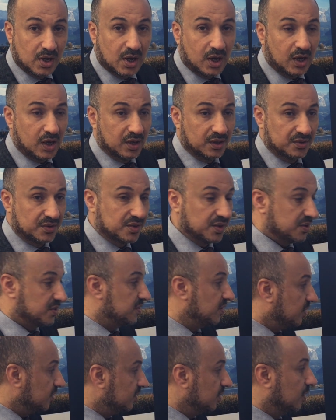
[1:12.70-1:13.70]
And the
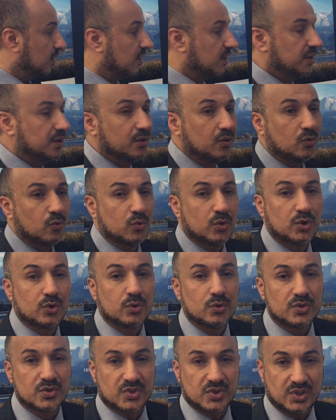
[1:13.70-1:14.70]
third line, we
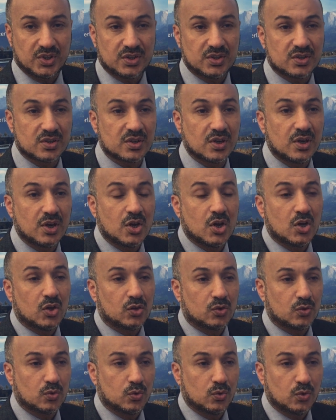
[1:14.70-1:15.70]
use this
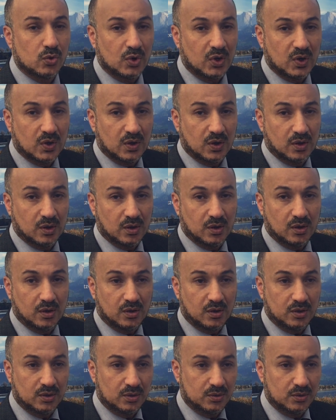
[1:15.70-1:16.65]
to